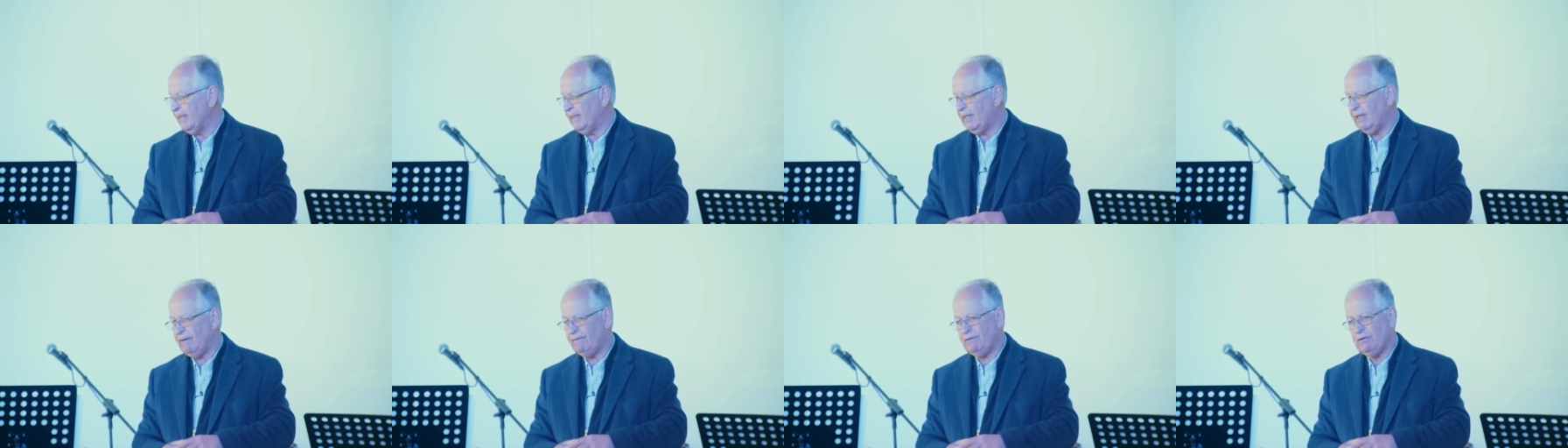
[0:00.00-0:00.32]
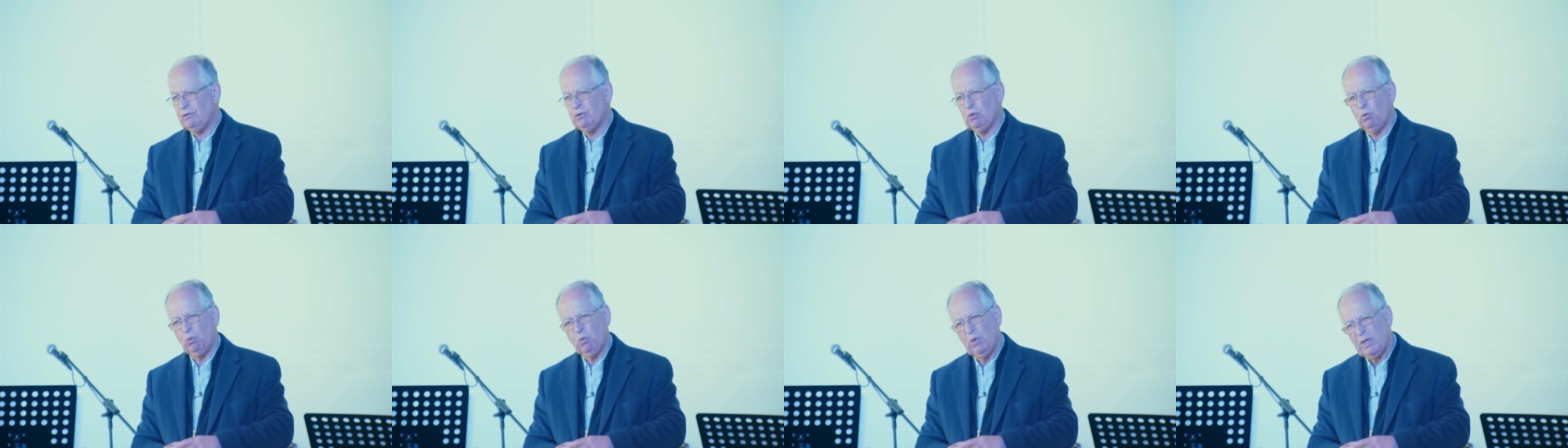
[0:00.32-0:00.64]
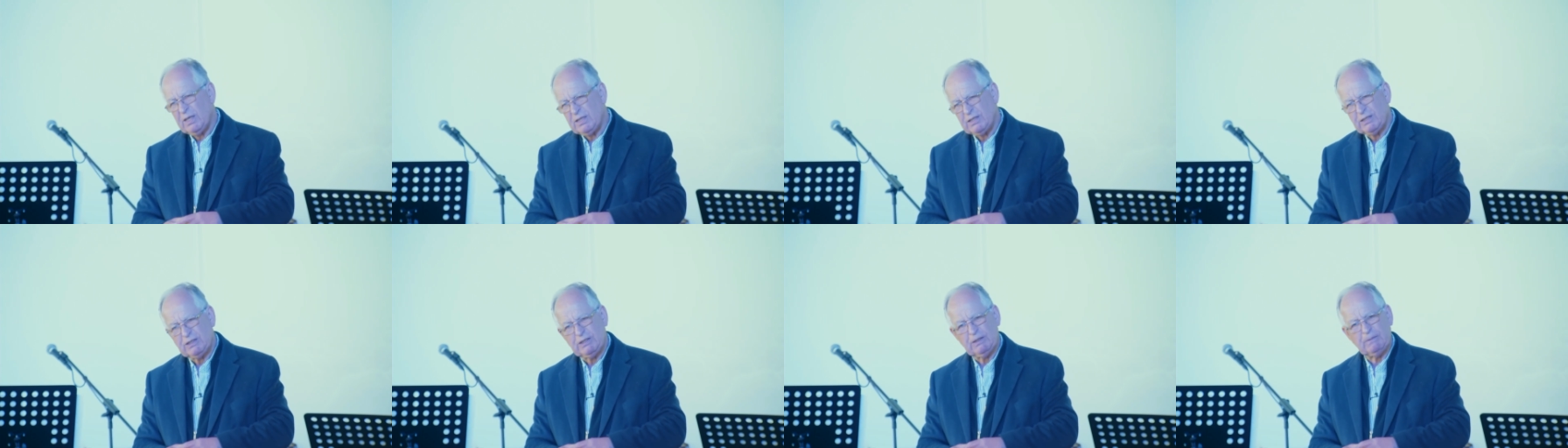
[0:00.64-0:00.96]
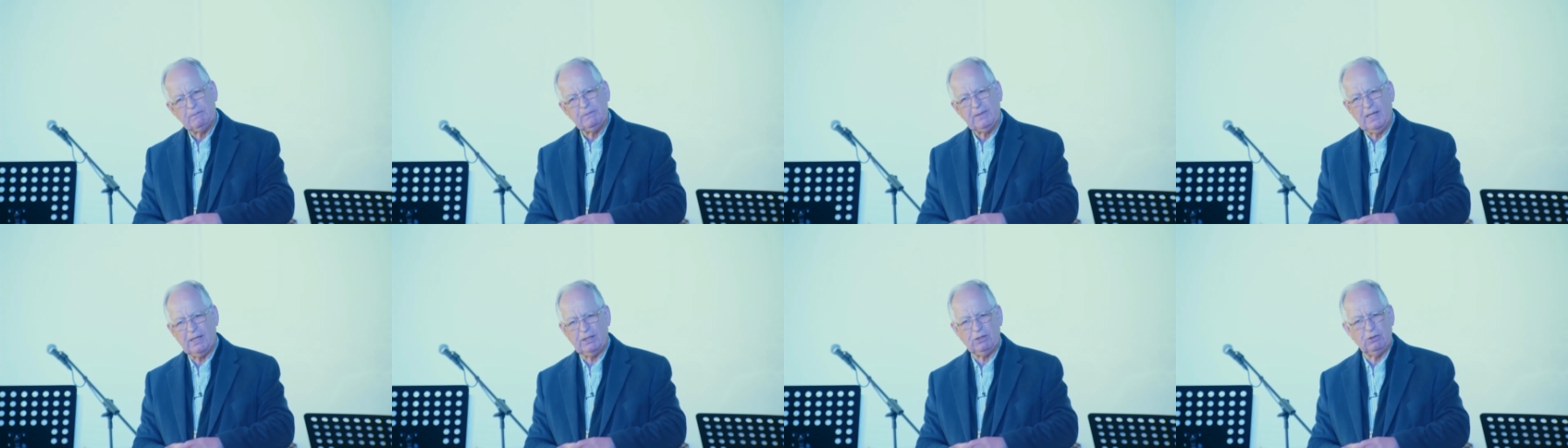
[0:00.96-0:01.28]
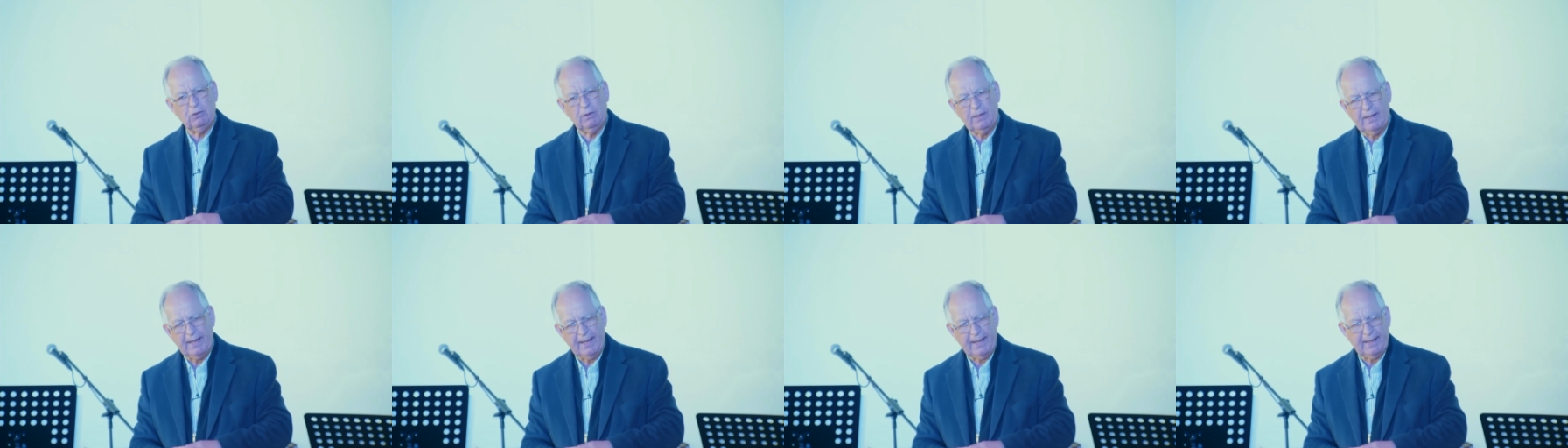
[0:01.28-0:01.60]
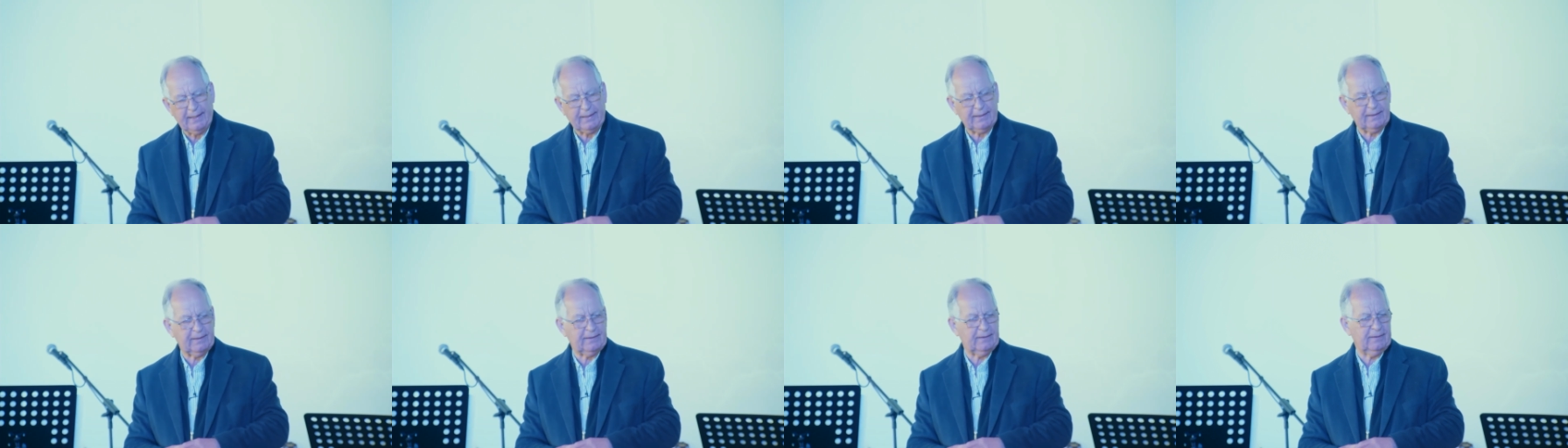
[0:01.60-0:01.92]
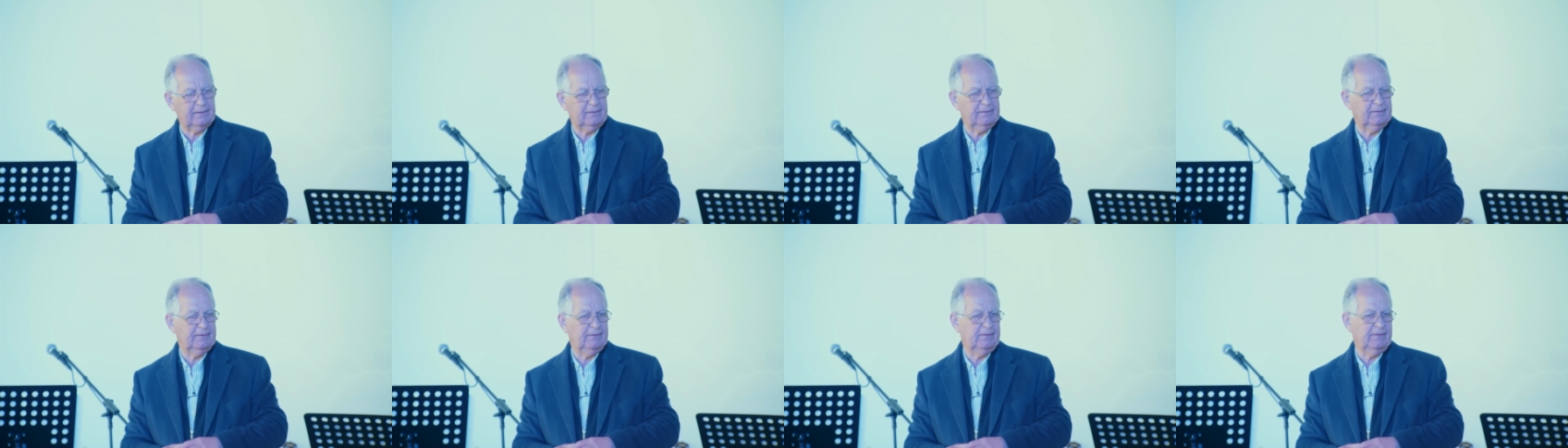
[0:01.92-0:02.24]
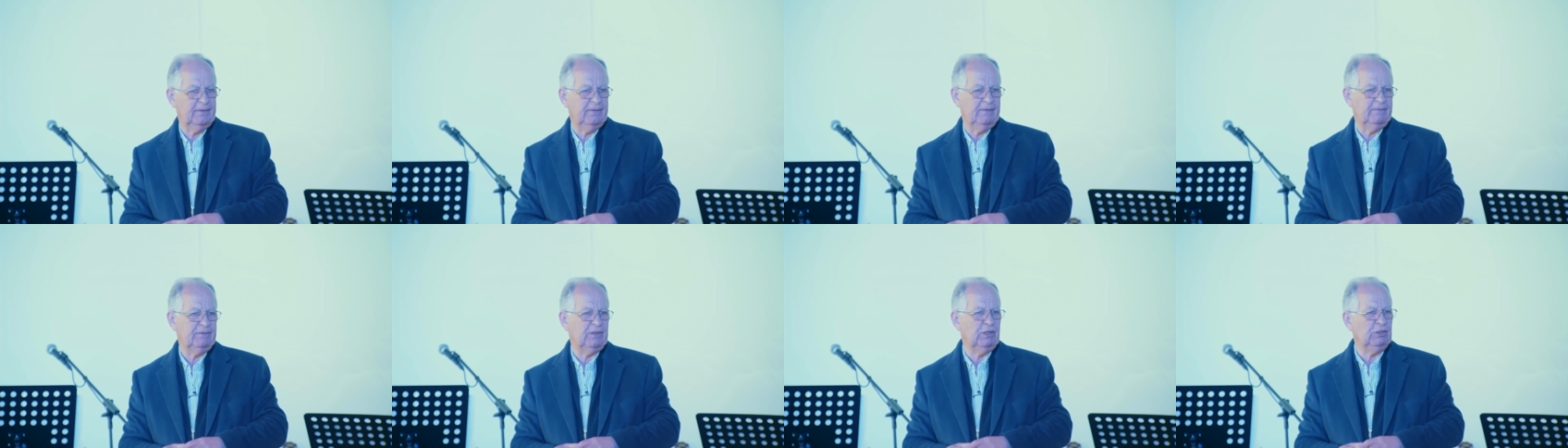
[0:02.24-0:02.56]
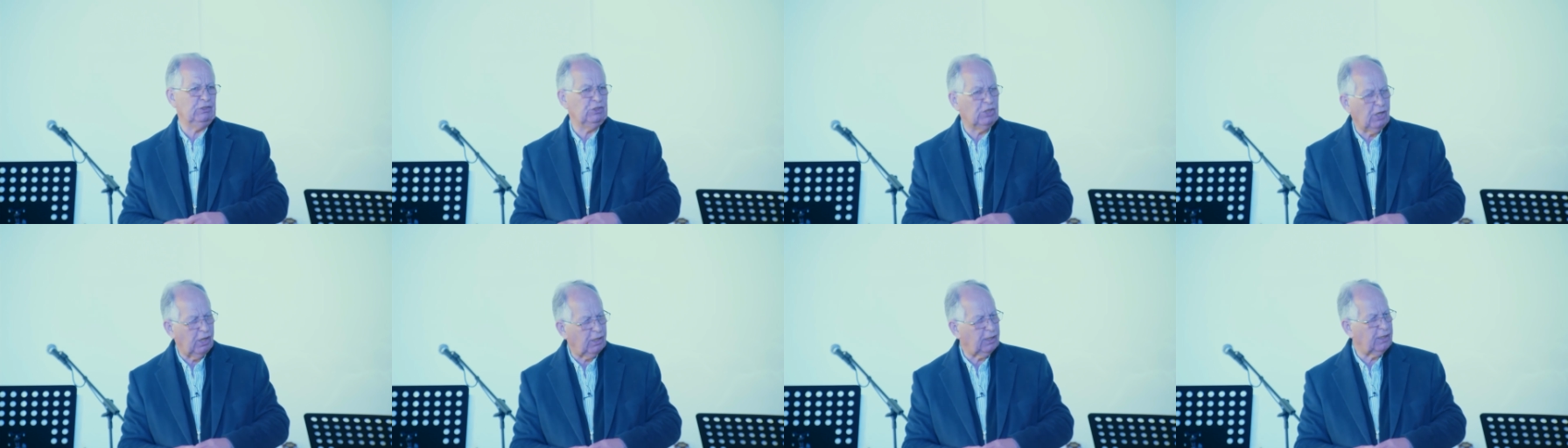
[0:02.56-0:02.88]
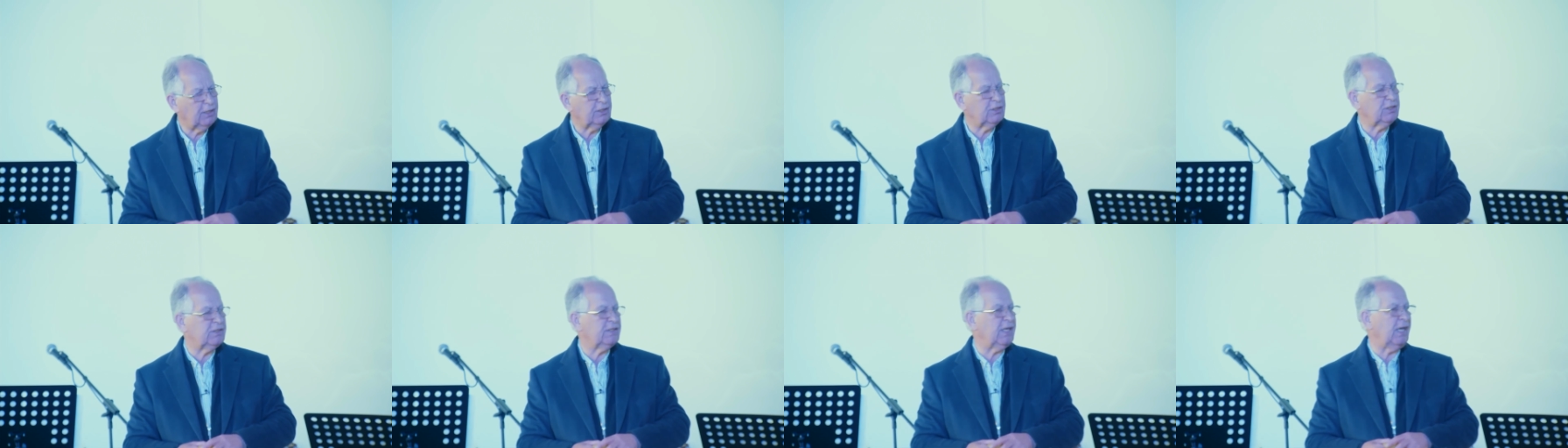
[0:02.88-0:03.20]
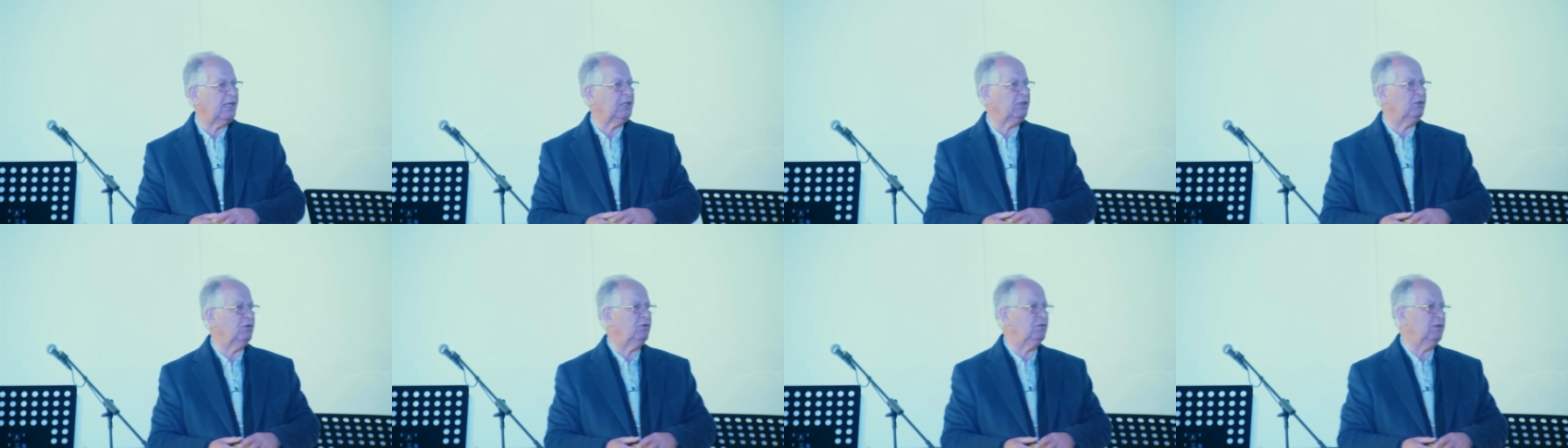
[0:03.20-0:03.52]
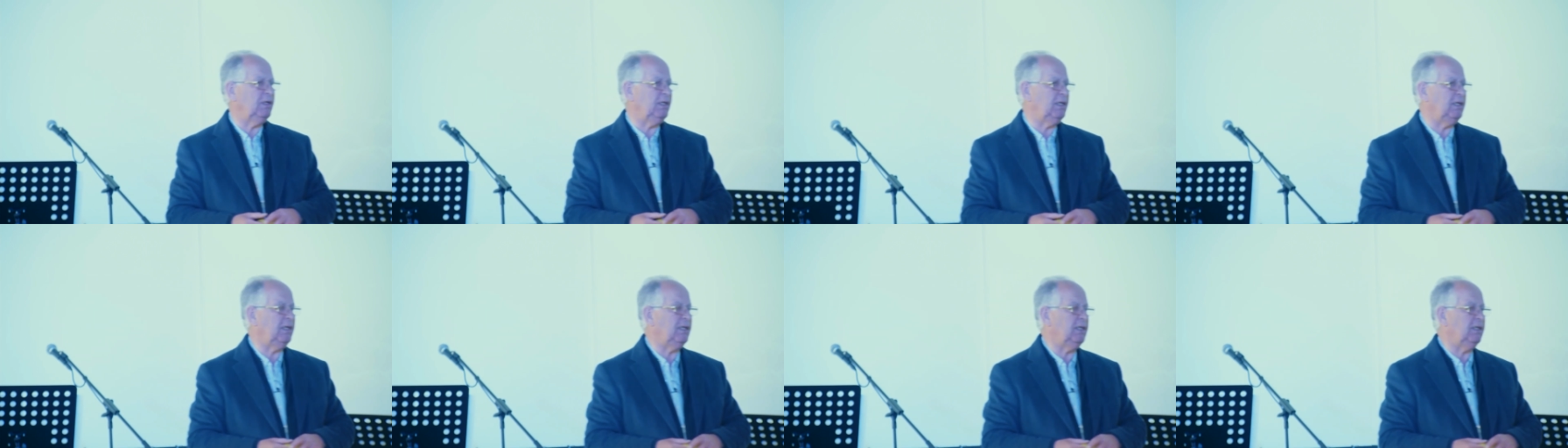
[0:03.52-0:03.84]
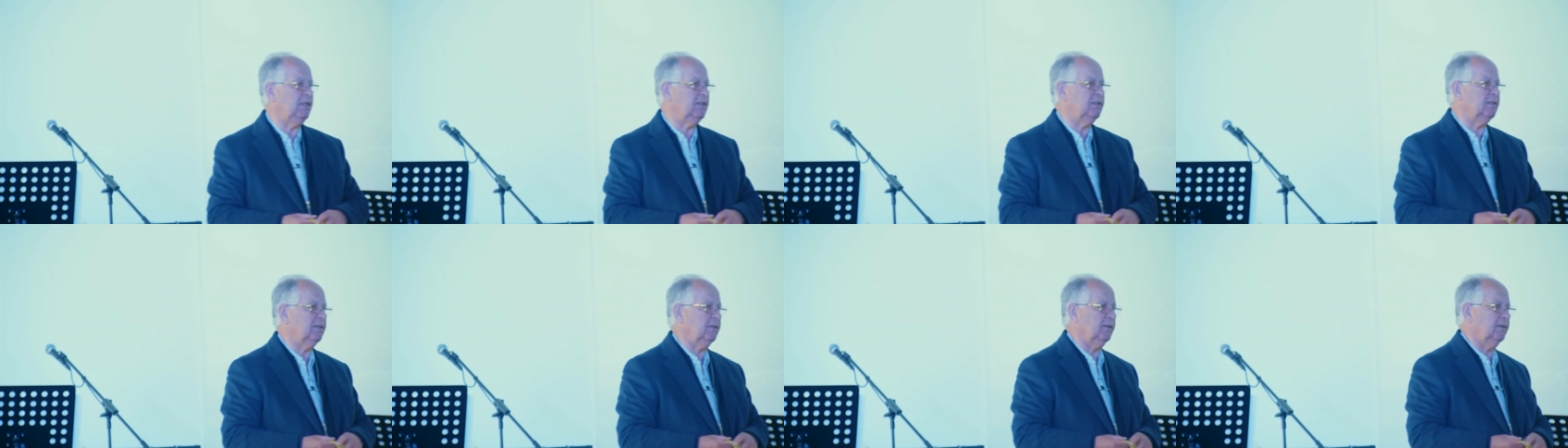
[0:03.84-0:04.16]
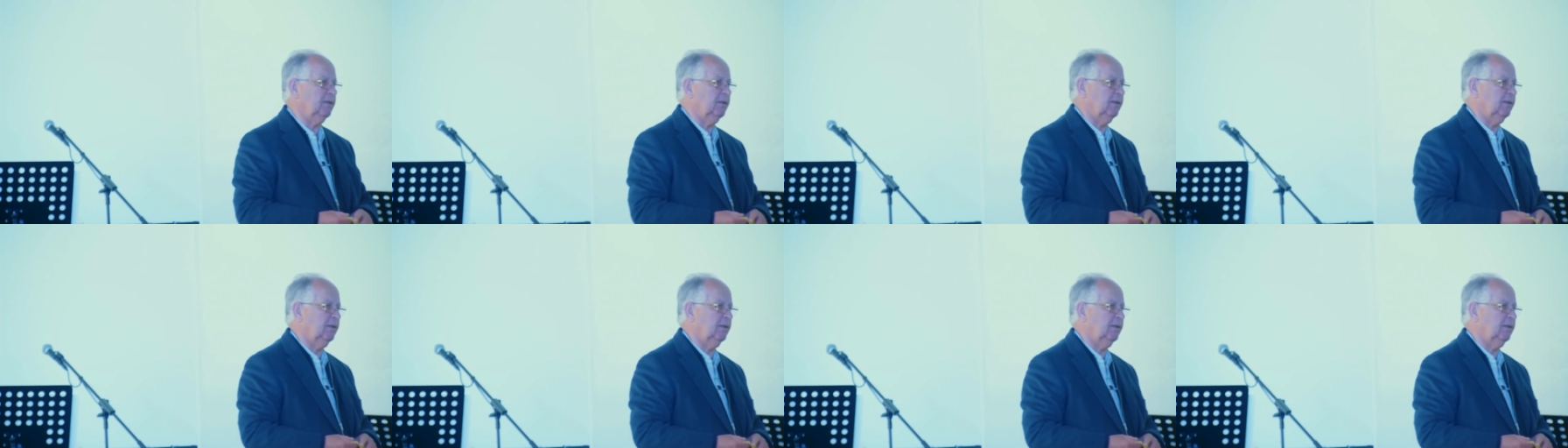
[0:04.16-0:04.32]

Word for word: give you the wisdom that you lack, the knowledge that you need,